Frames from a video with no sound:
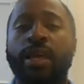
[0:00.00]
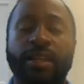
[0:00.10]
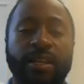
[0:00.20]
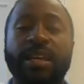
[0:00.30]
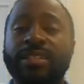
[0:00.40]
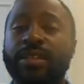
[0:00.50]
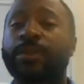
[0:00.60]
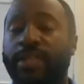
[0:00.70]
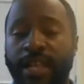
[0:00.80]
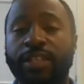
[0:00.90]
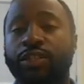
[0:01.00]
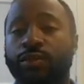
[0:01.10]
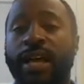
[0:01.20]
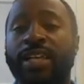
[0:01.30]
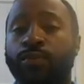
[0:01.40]
Now, the next time I'm going to catch you
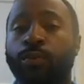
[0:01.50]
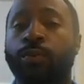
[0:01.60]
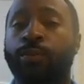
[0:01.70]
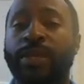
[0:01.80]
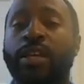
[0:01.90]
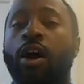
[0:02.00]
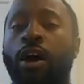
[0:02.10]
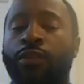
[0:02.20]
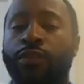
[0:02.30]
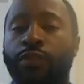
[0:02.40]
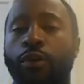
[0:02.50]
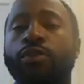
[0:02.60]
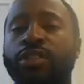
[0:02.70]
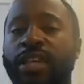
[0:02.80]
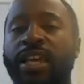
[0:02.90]
guys will be on
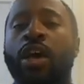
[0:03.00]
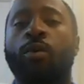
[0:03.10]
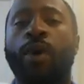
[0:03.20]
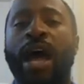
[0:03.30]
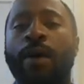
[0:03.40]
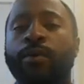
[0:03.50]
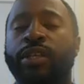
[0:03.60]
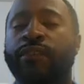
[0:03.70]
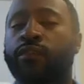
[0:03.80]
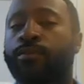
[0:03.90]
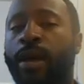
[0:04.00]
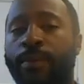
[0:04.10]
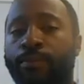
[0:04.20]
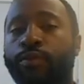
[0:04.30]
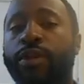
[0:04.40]
Thursday, where I will give you
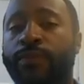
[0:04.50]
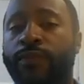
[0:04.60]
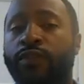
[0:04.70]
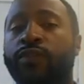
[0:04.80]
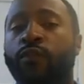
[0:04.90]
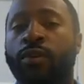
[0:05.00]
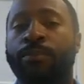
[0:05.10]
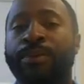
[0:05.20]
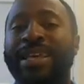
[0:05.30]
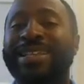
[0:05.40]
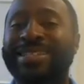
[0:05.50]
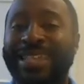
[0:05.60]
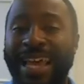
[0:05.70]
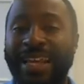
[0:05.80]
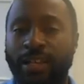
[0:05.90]
my previews for the Big
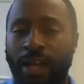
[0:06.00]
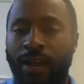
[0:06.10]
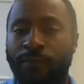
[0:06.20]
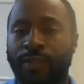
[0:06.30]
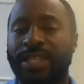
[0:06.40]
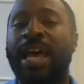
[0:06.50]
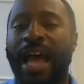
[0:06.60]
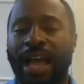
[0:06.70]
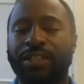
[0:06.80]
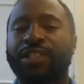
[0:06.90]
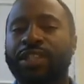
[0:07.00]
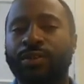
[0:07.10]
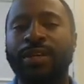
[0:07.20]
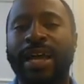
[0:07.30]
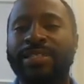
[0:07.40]
Ten Conference. I'll
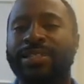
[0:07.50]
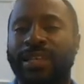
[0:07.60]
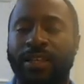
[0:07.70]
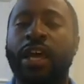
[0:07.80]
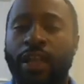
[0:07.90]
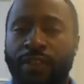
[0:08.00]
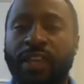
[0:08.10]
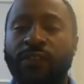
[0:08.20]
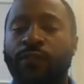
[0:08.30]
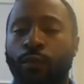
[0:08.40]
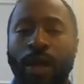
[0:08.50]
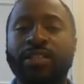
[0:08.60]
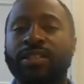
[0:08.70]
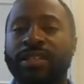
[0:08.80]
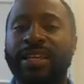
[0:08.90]
see you guys then. Thank you for
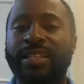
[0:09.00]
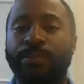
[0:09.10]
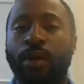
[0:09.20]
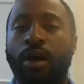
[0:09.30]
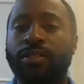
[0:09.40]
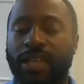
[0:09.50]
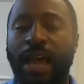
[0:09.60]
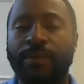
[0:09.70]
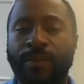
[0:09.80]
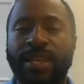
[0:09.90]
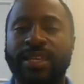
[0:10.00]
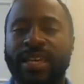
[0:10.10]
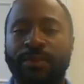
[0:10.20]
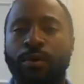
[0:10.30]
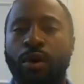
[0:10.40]
watching today's vlogs. I'm your man,
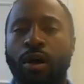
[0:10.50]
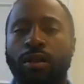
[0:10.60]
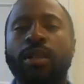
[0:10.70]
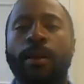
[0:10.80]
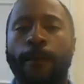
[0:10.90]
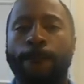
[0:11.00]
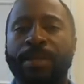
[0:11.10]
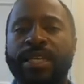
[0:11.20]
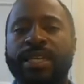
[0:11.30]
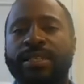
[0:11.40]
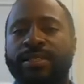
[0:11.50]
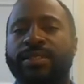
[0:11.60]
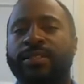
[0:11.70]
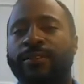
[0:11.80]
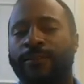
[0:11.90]
Akeen McCall. Be
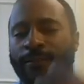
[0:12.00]
easy.